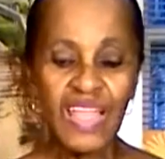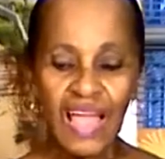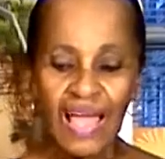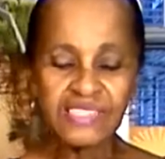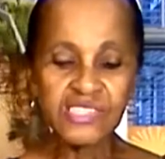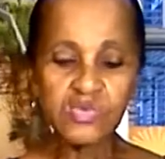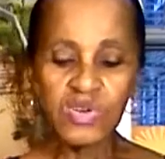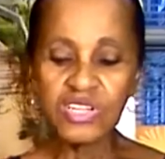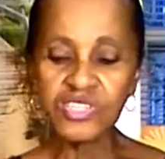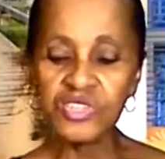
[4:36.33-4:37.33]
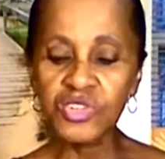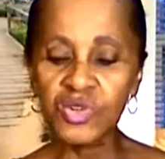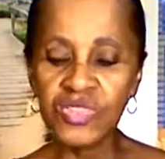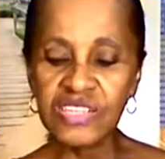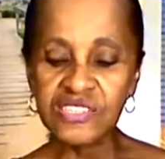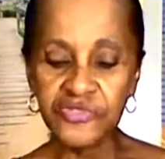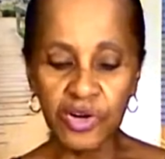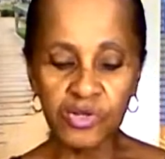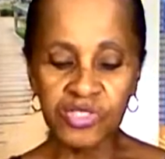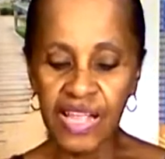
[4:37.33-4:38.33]
I just wanted to do this
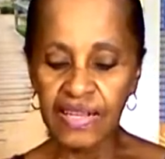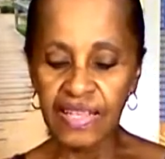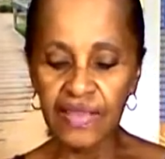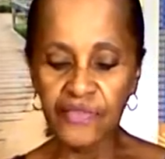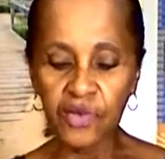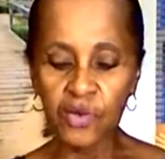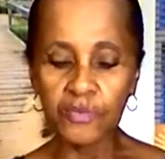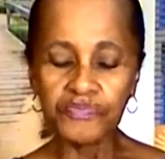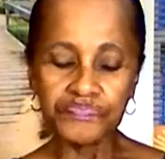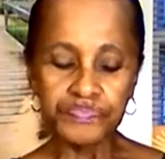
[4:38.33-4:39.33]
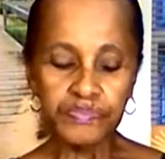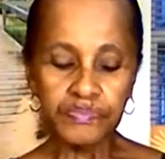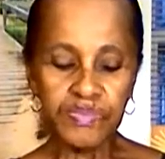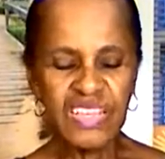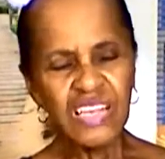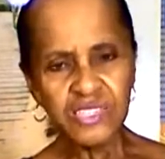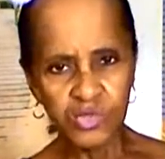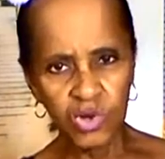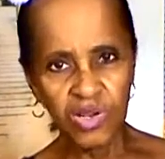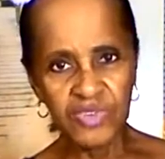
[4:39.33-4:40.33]
first and give you
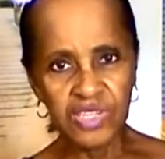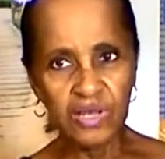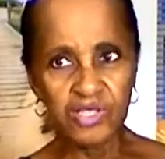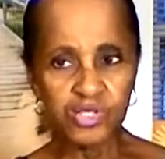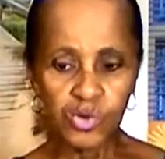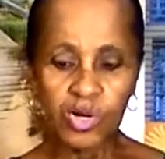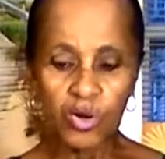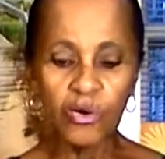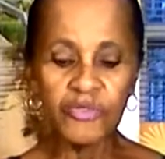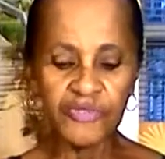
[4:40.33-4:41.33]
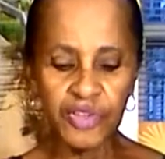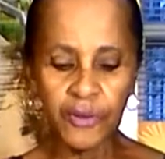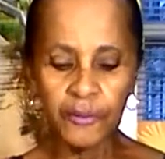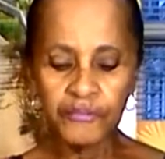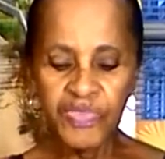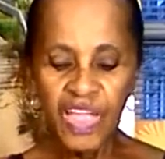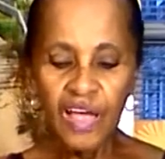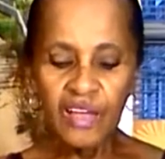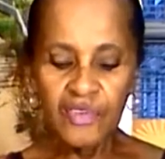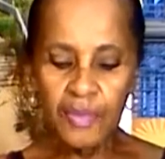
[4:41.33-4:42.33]
sort of a short overview
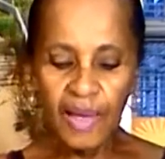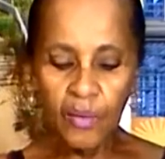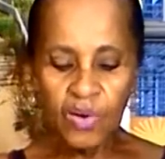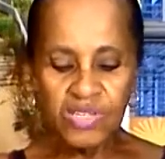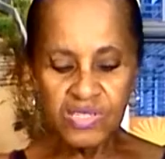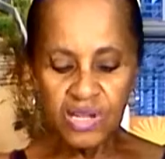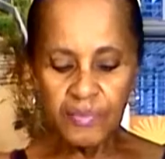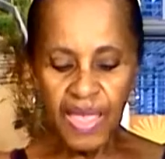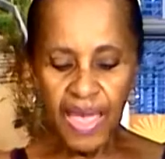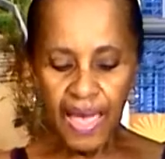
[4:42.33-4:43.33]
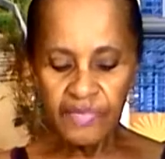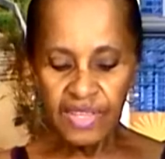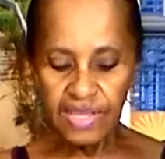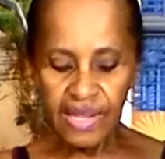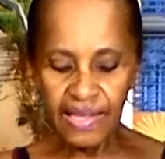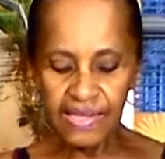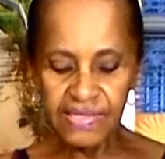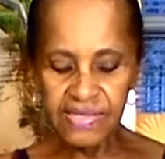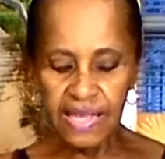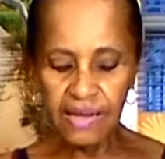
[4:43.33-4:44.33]
of about what's going to be happening. And like I
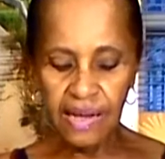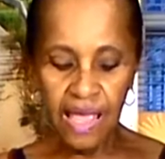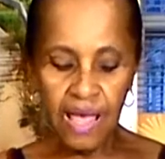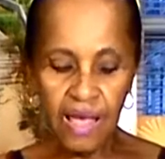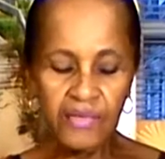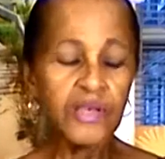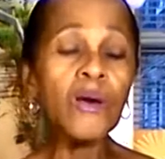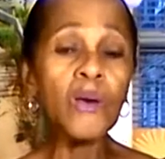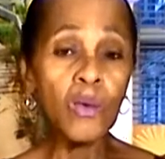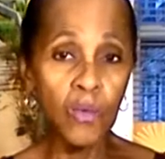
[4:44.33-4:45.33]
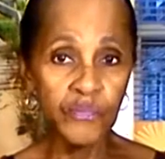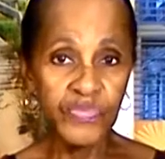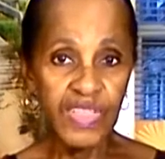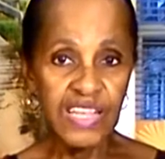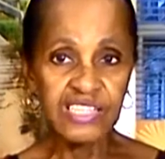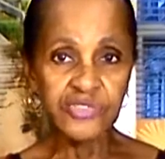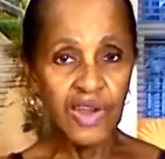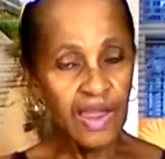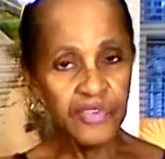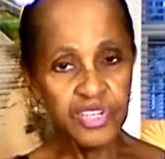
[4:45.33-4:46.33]
said, the goal is for
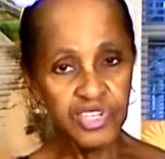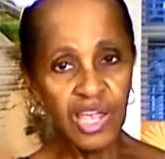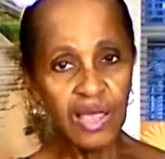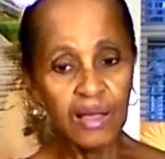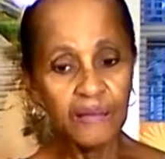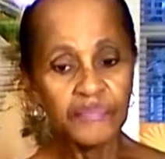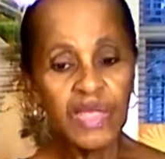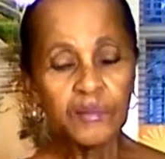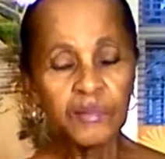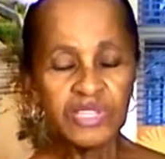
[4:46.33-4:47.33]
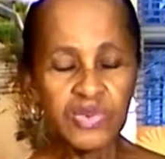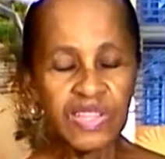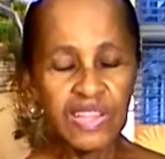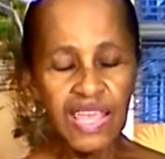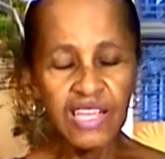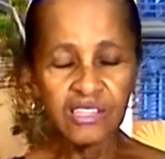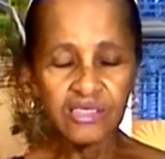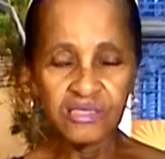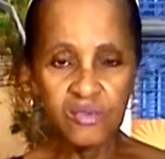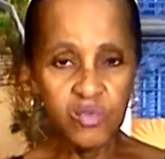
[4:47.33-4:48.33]
every child between the
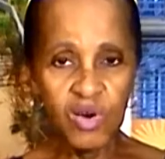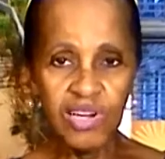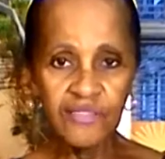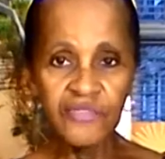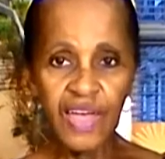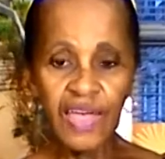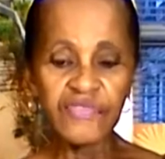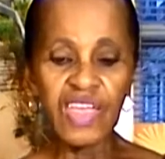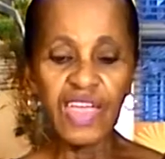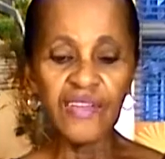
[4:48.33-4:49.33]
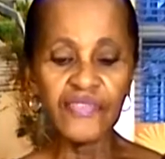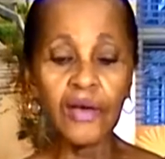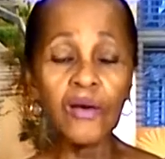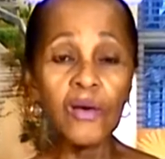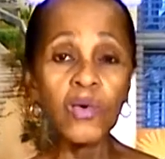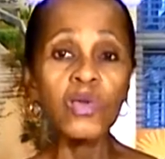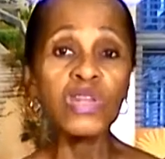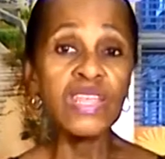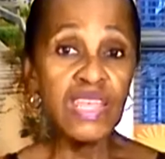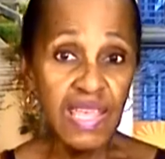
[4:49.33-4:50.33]
ages of 1 and 5 to have their
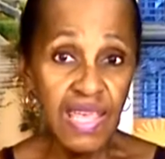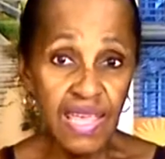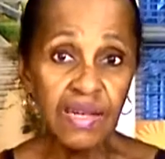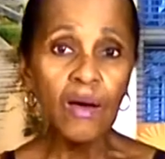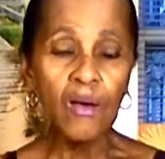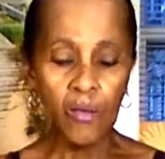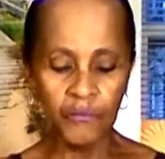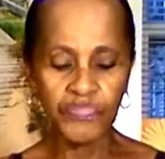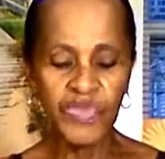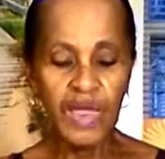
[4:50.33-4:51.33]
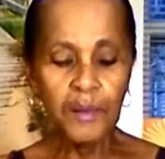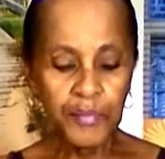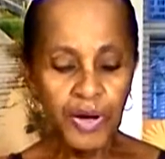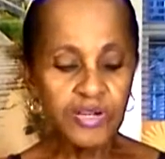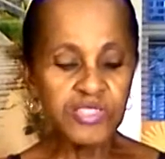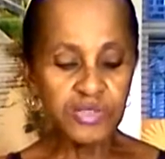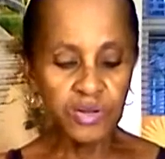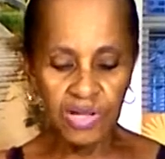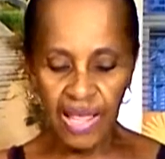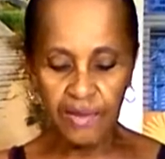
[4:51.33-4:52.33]
own in-home
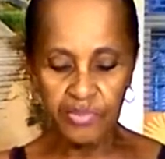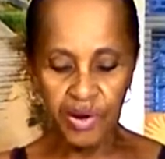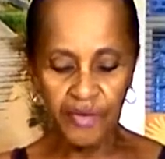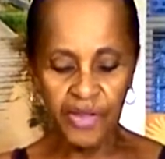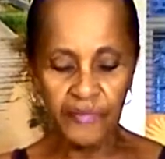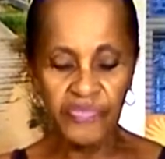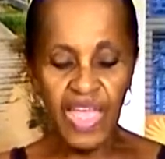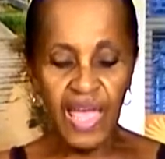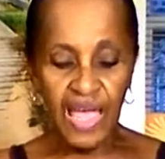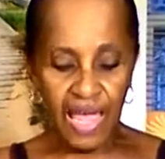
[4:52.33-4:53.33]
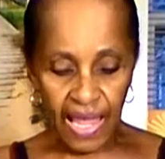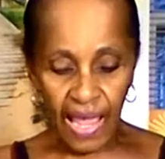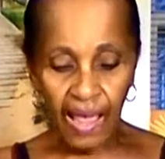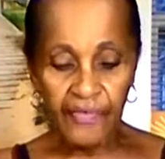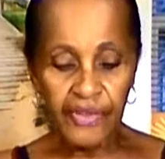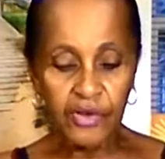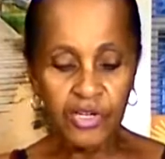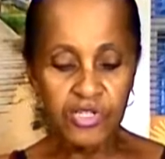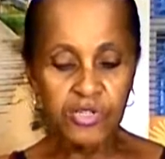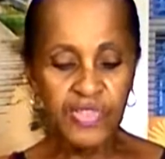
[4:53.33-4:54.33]
personal library. And how they're
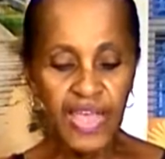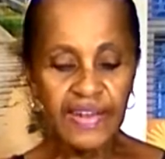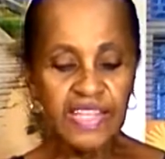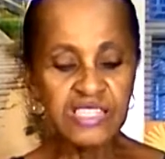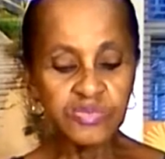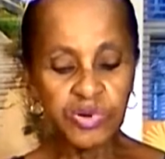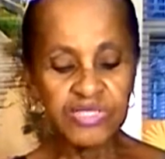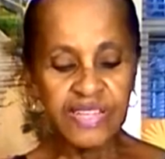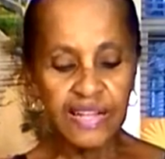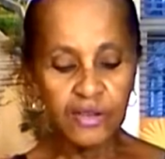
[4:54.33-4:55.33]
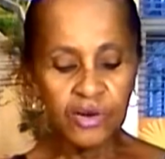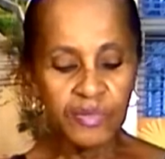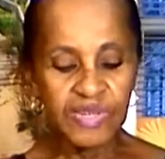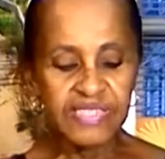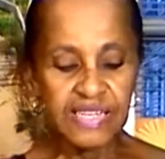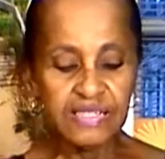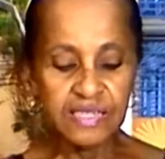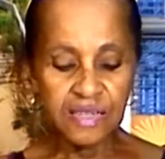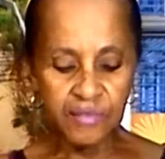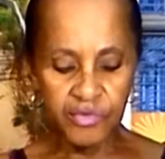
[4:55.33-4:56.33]
going to do that is books that are going to be sent
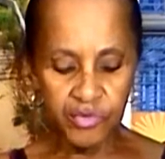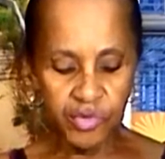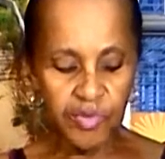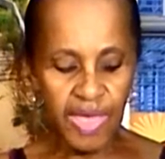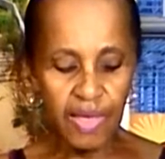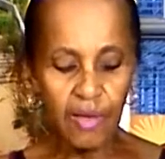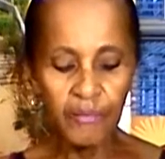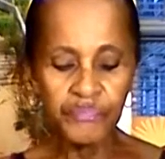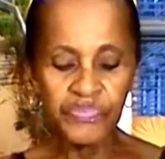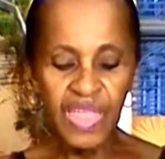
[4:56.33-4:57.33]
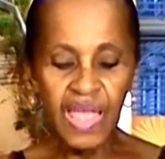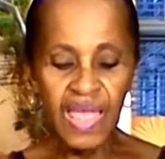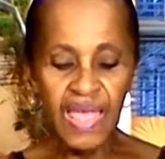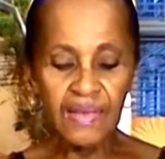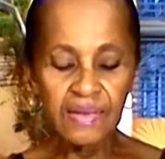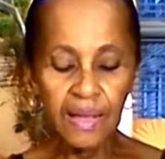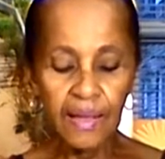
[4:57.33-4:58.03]
to them through the mail, and